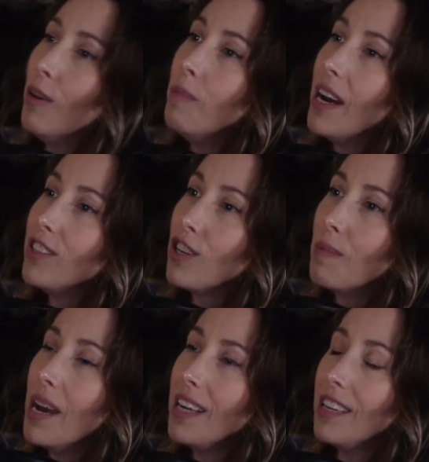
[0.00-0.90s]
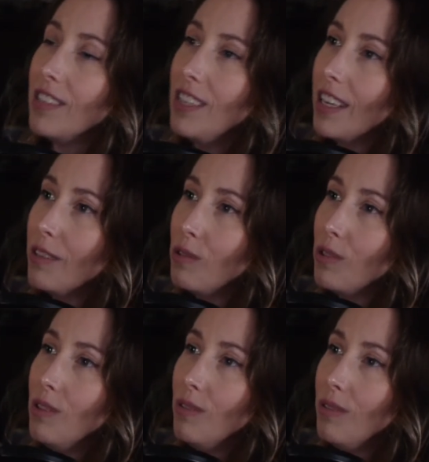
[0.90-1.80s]
Magic Man has a yellow
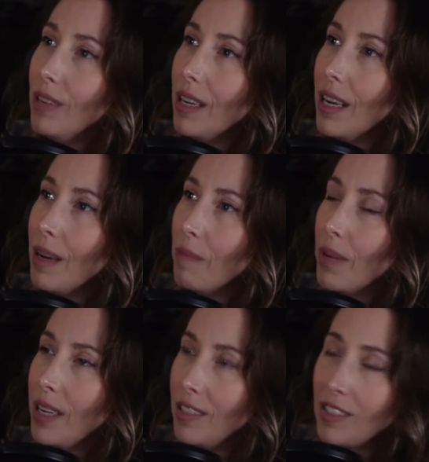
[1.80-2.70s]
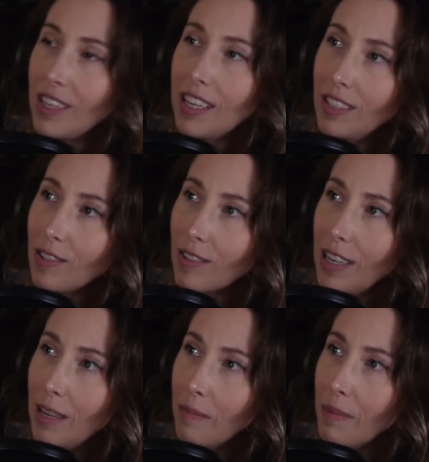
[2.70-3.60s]
suit, but his skin is
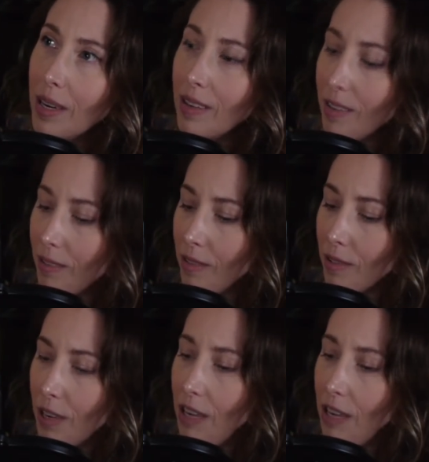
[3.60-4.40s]
green, but green